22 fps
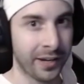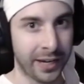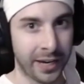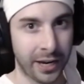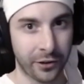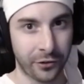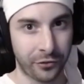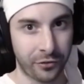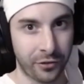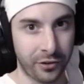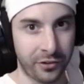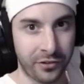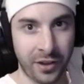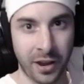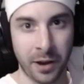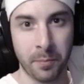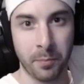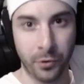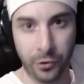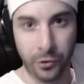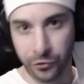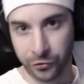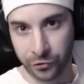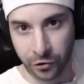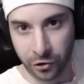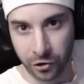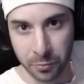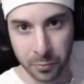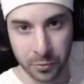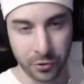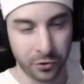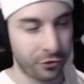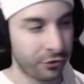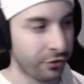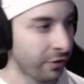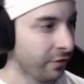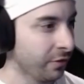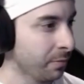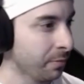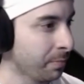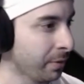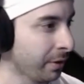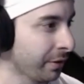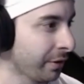I guess the timbers could have been
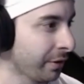shivered, but